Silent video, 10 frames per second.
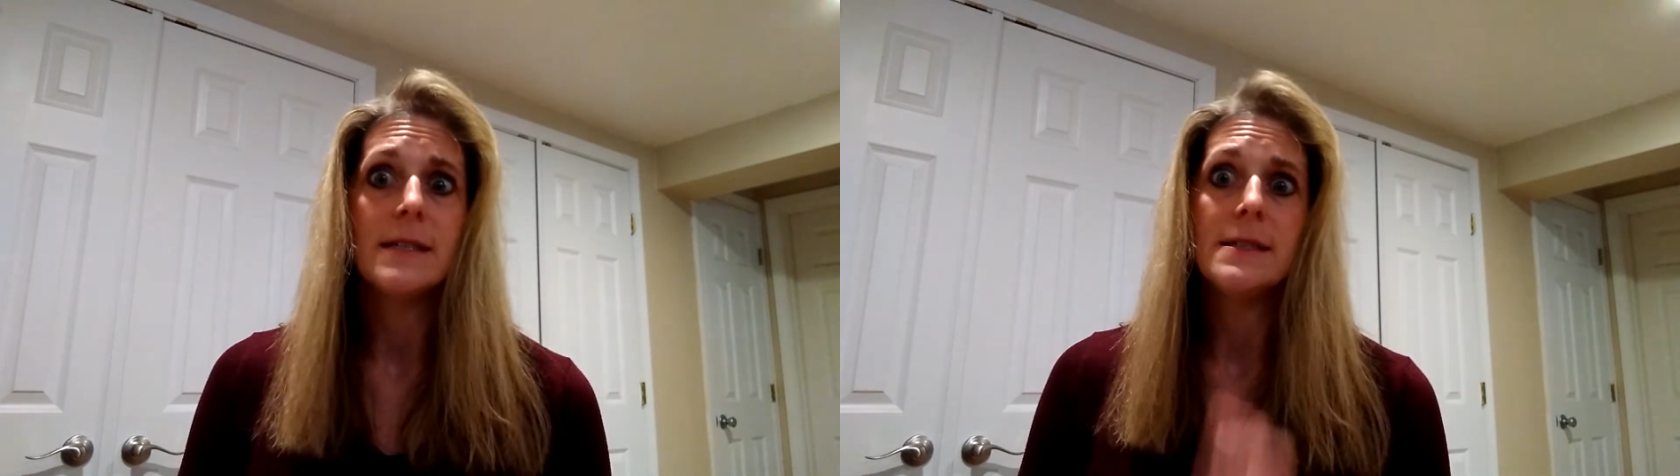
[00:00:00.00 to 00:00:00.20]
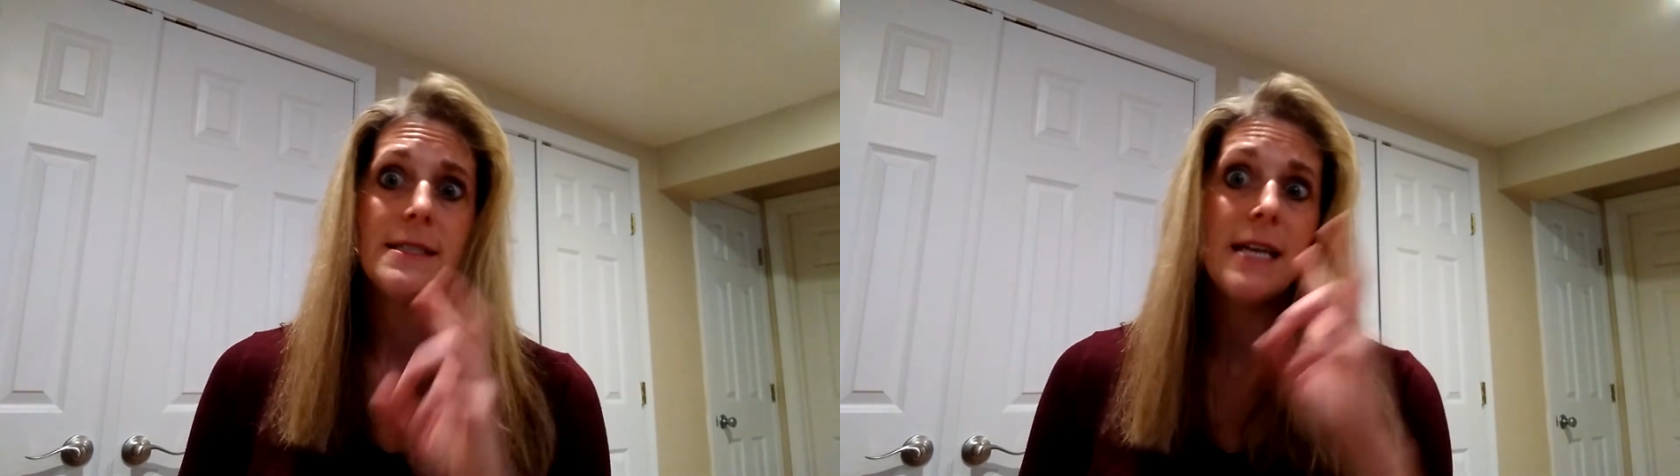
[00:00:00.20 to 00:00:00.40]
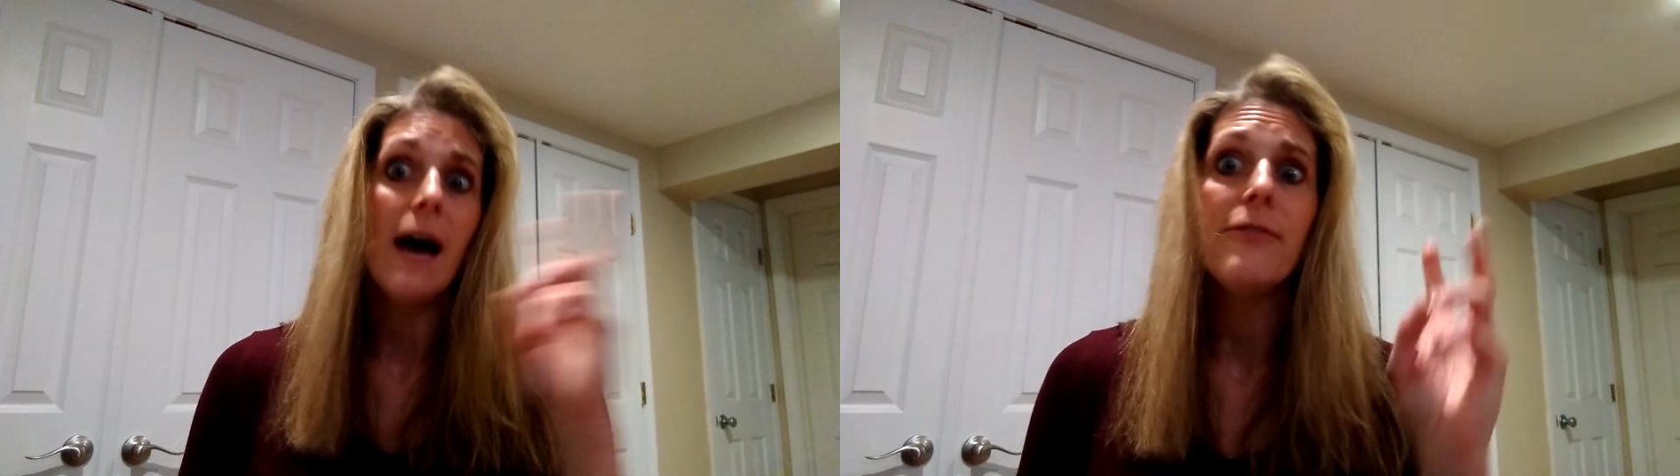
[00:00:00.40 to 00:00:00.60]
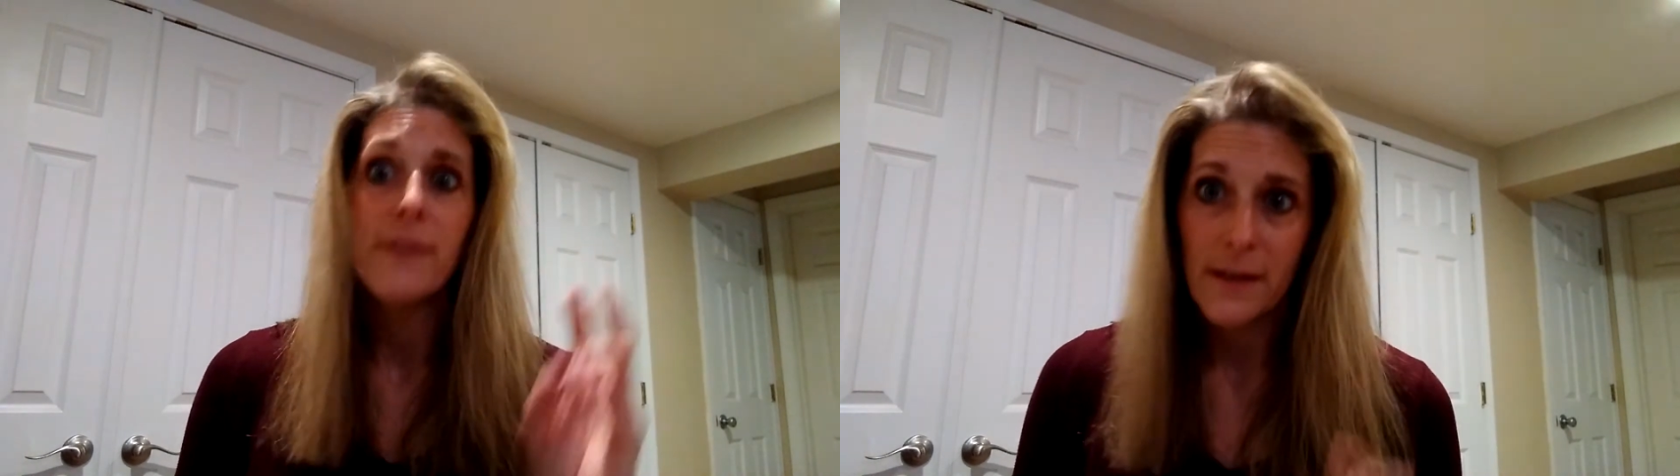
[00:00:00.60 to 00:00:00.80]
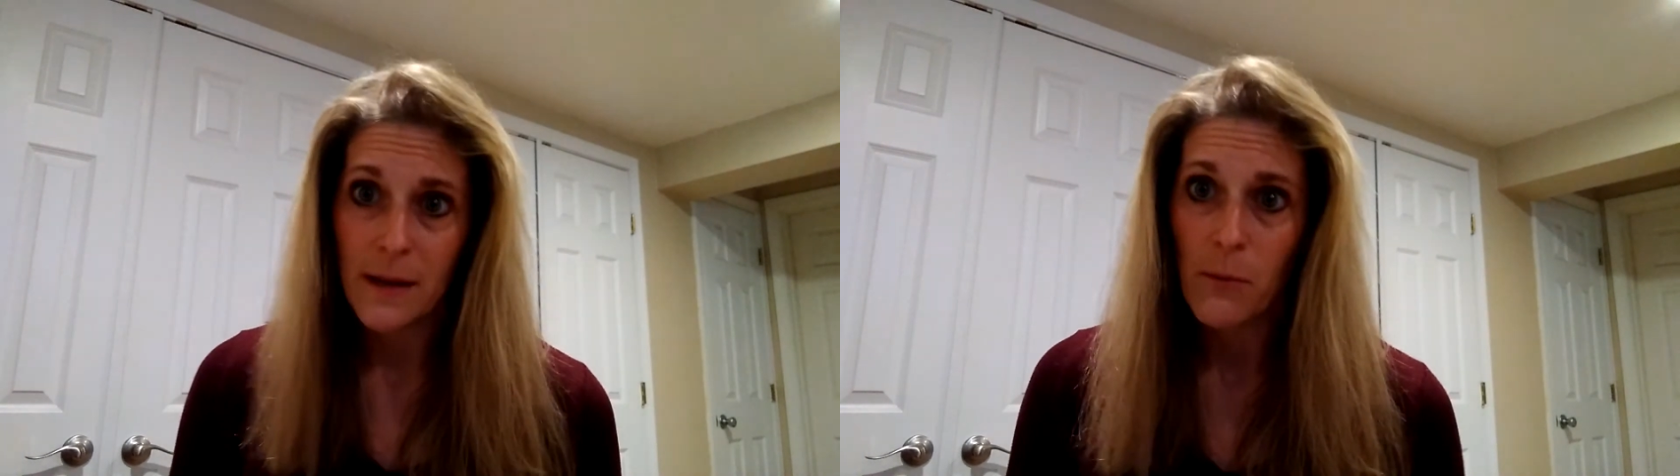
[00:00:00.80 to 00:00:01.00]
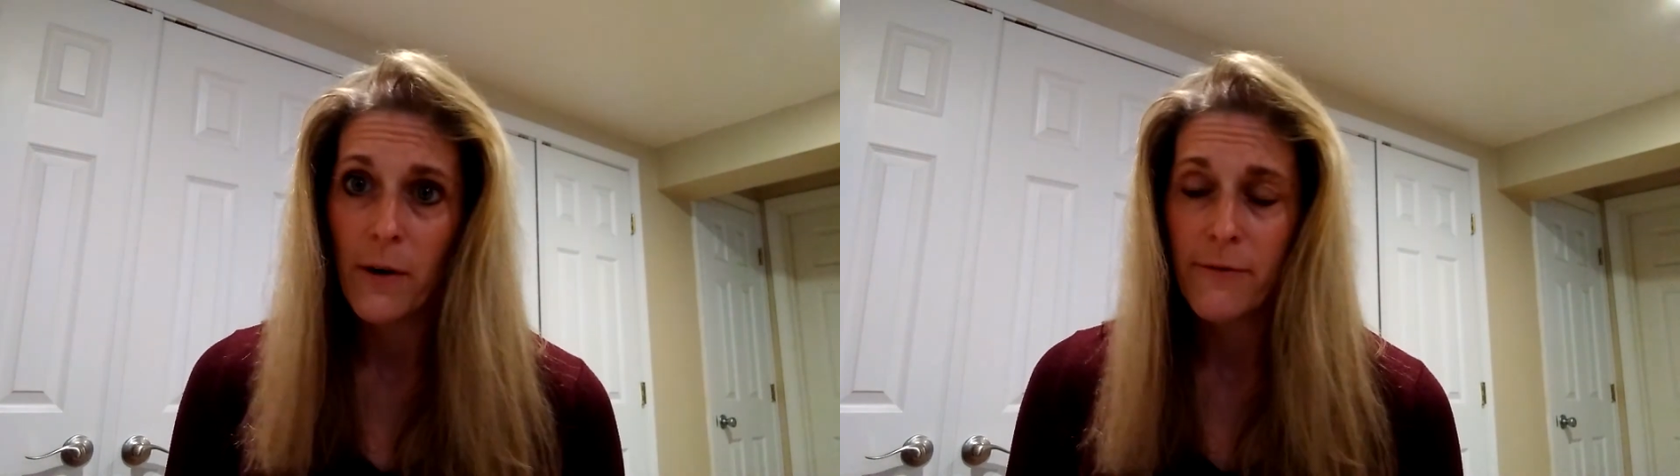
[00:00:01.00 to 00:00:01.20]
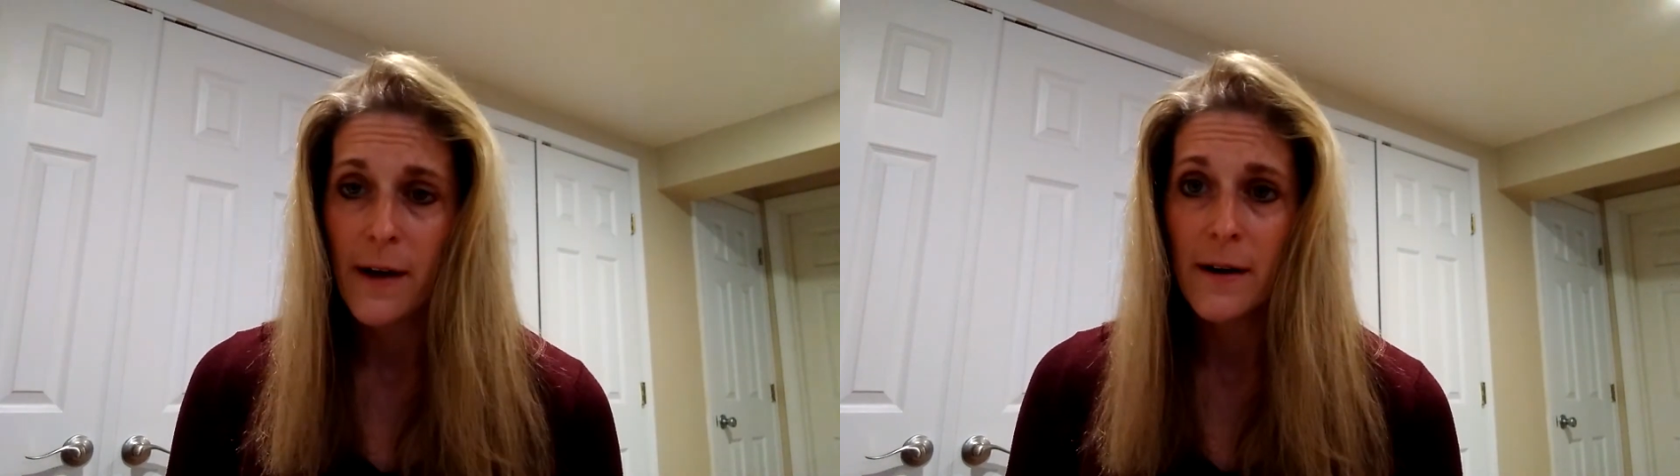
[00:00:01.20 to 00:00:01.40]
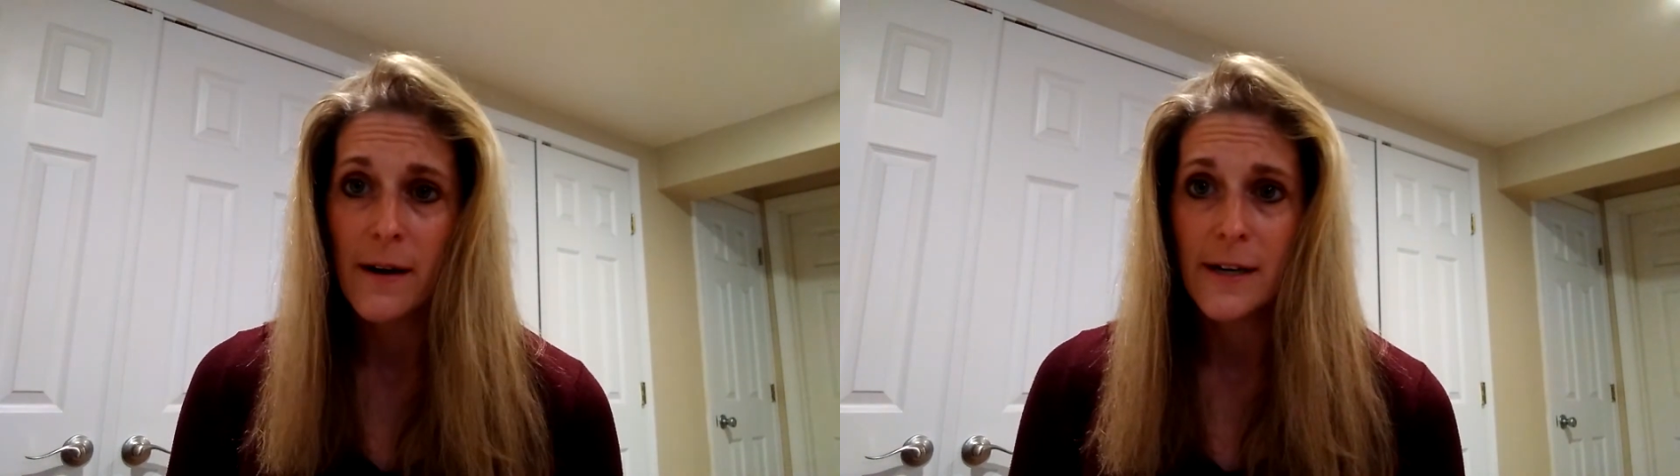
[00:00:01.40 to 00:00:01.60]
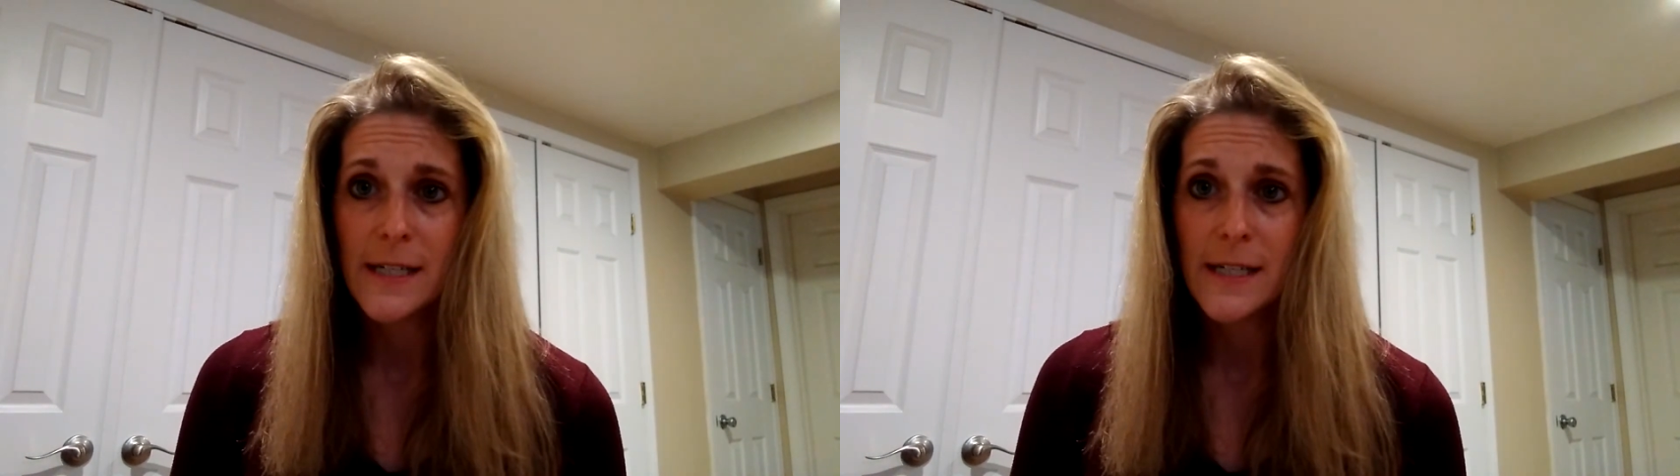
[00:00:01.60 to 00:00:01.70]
and definitely more veterinary